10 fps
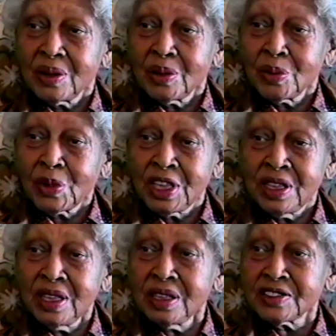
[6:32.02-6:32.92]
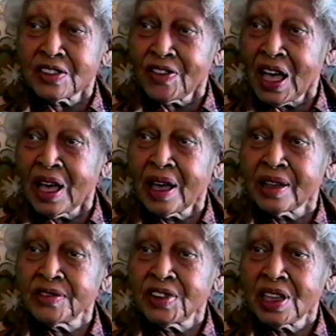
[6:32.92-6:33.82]
we survived,
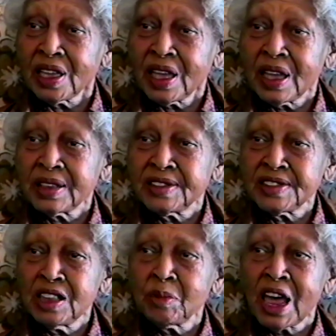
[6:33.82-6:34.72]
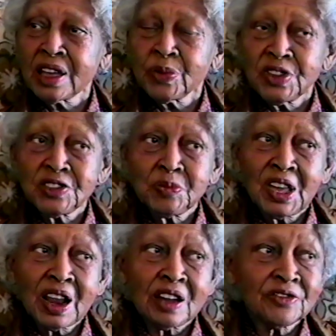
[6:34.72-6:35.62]
and seemed like we spent
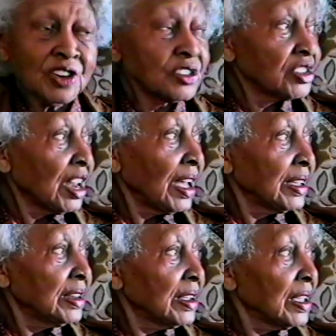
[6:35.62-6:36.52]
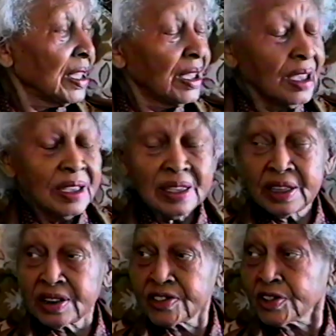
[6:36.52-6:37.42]
our first night in
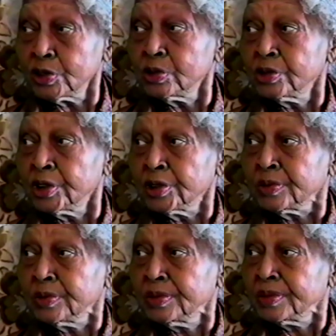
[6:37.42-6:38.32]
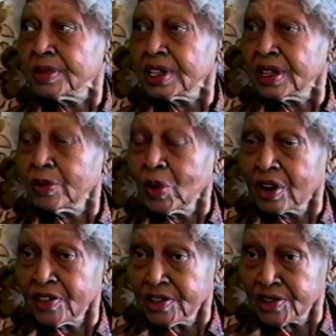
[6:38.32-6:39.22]
a schoolroom, one of
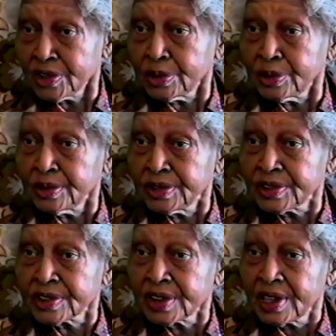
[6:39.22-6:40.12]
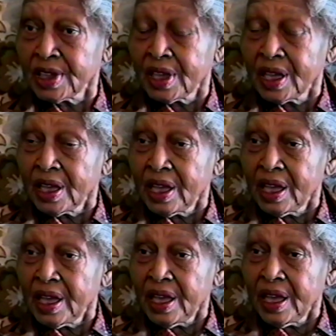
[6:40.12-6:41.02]
the schools,
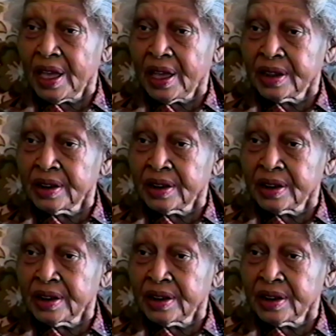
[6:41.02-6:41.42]
and